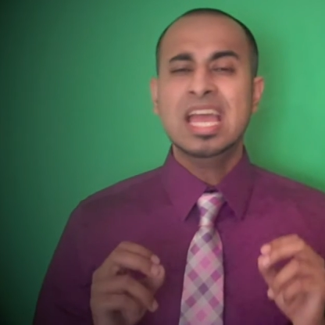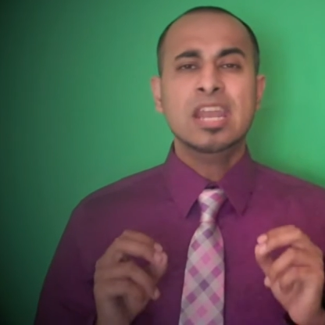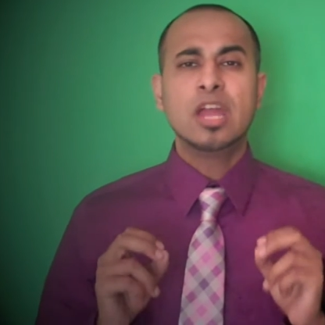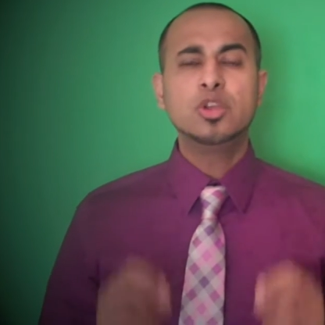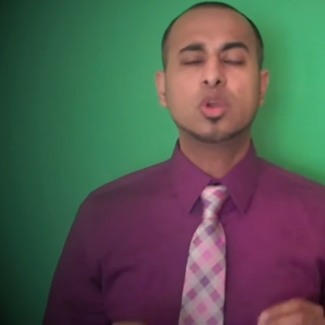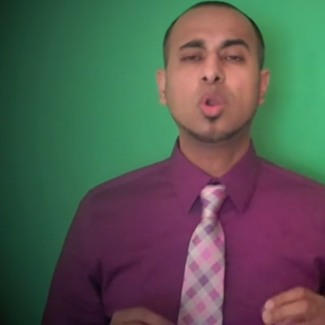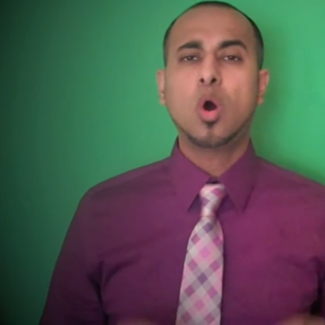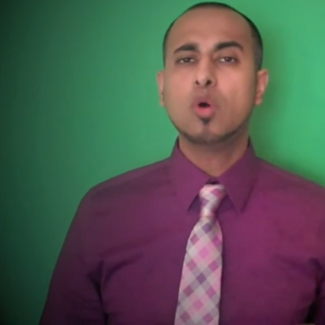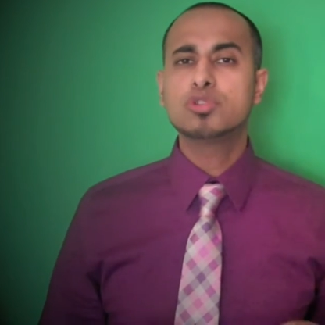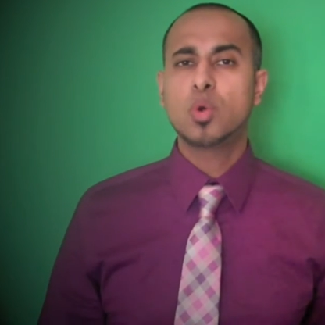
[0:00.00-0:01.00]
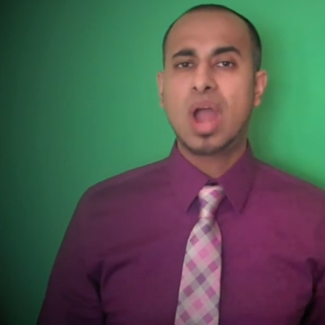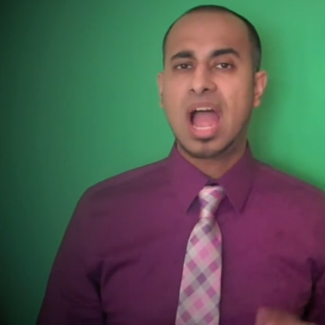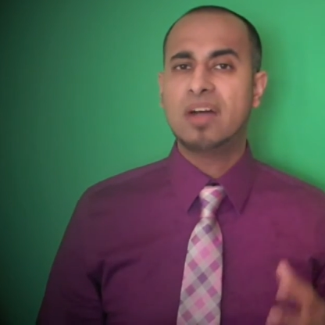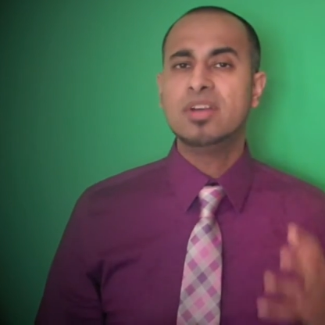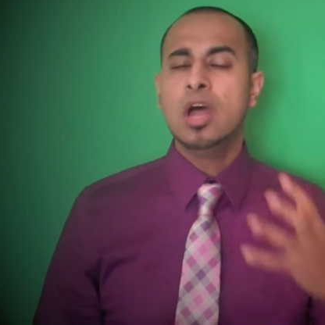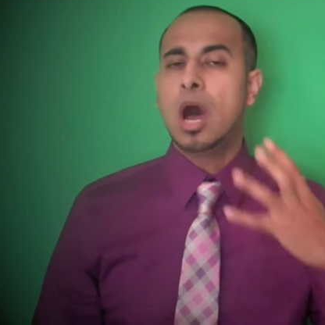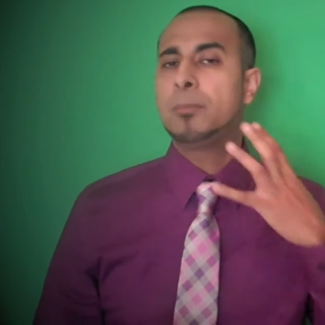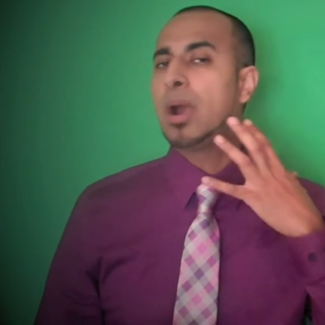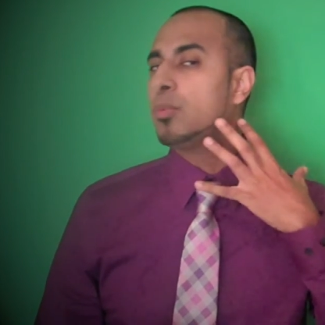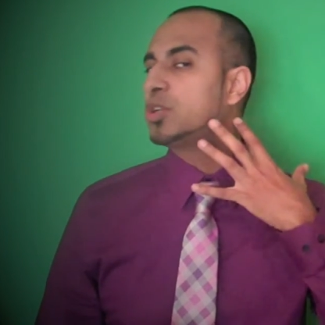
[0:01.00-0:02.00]
And you could also have a
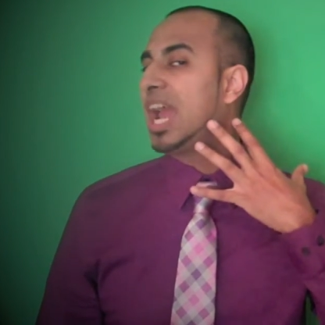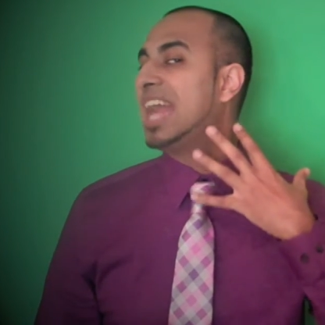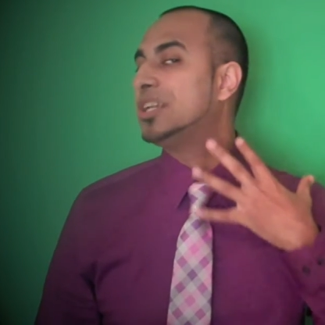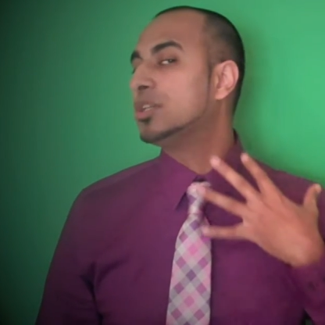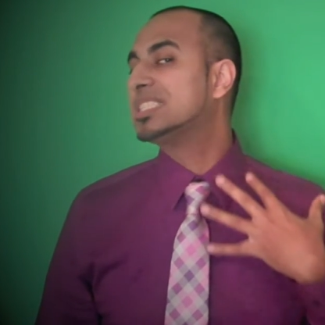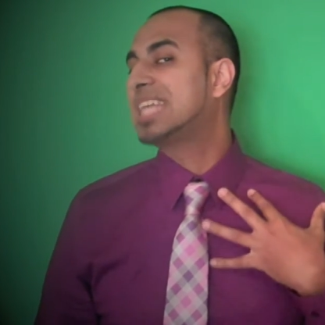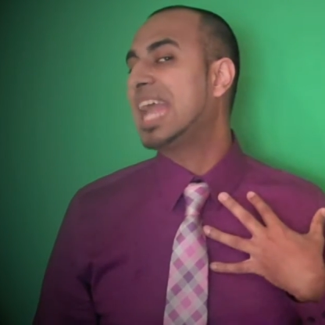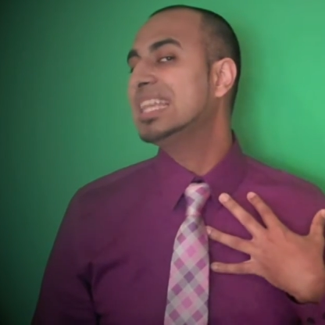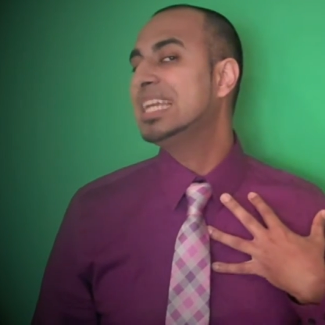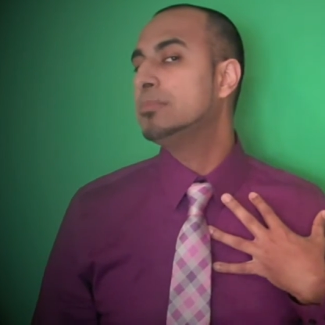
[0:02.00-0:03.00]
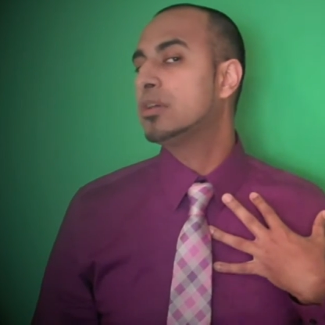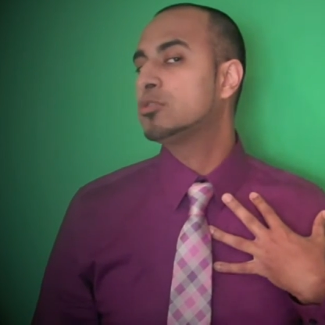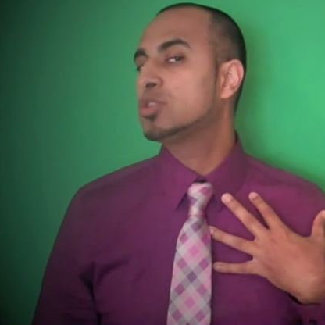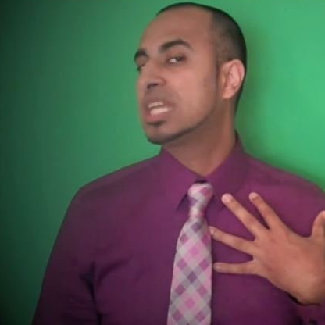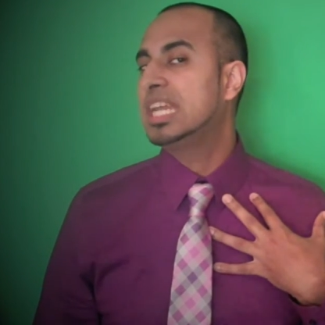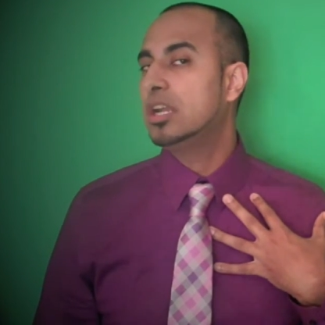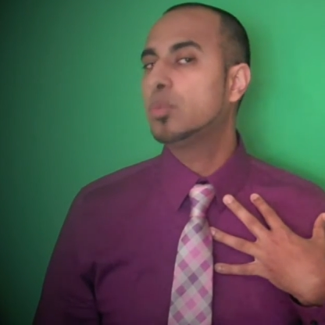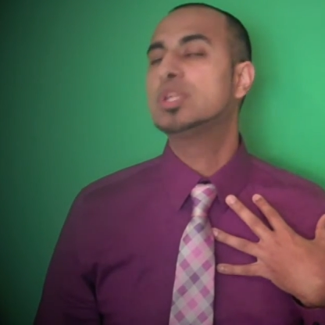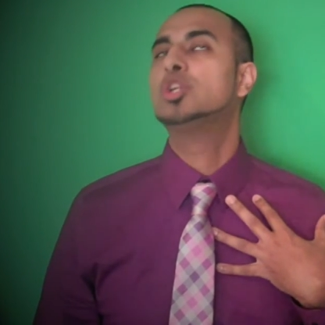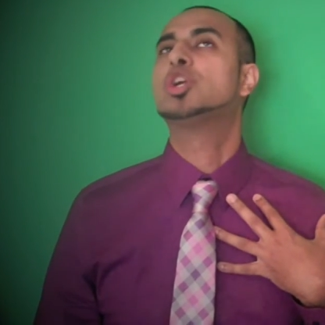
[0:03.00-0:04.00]
problem with your anterior scalene muscles here
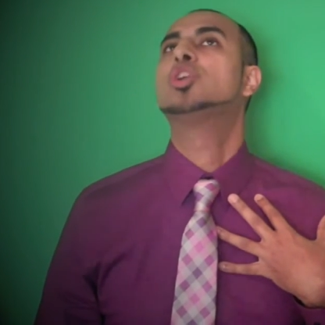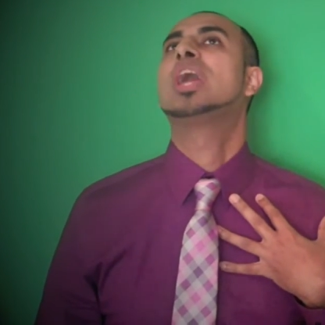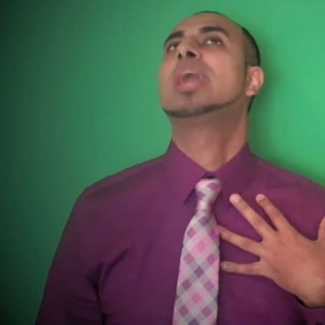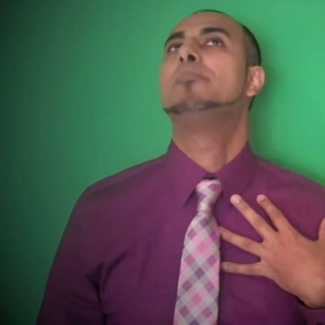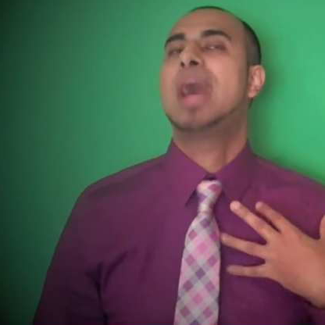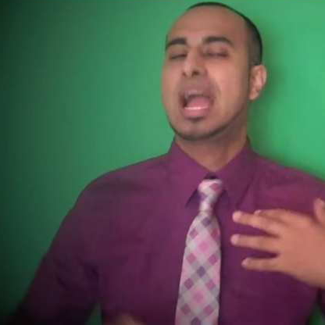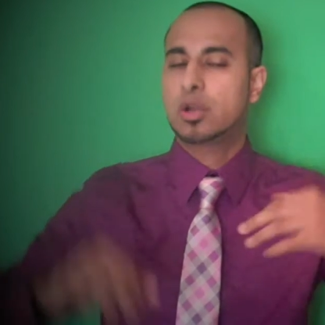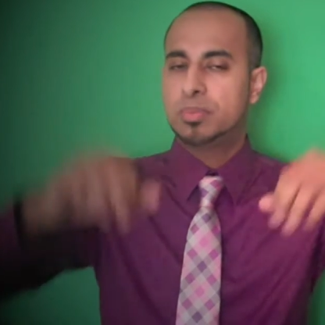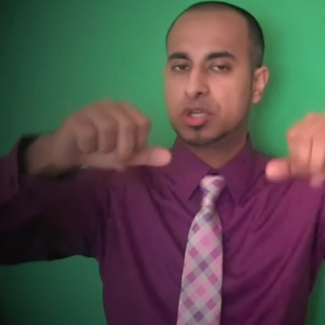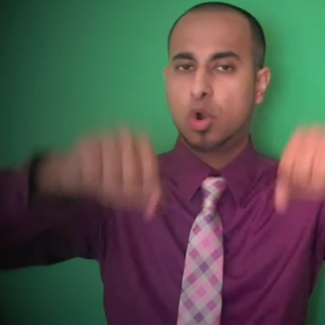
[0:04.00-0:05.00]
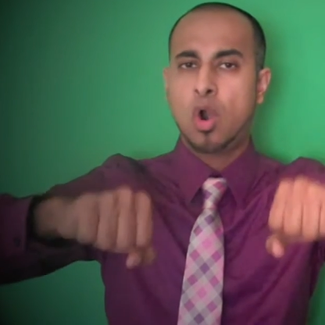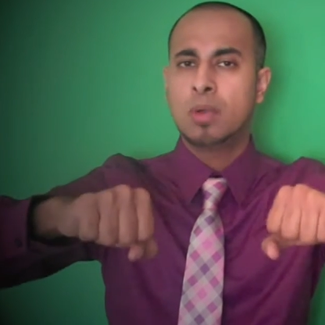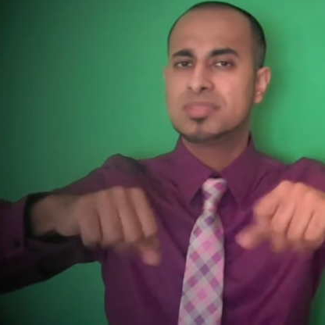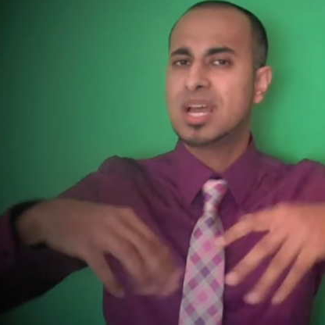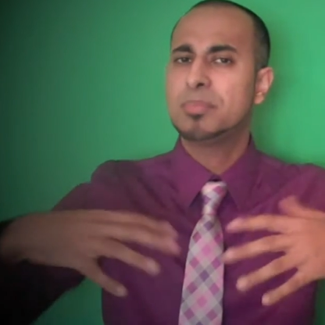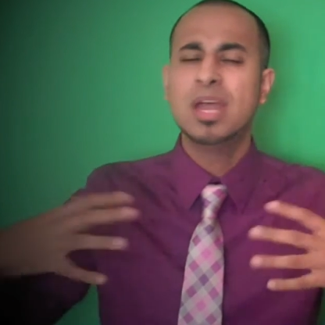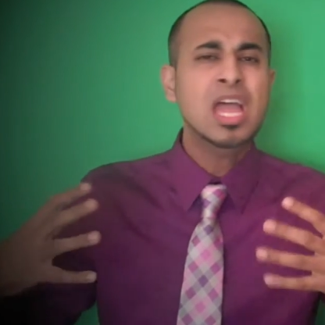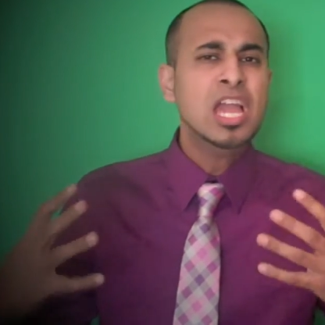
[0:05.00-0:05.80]
when you turn your head back or put your arms up.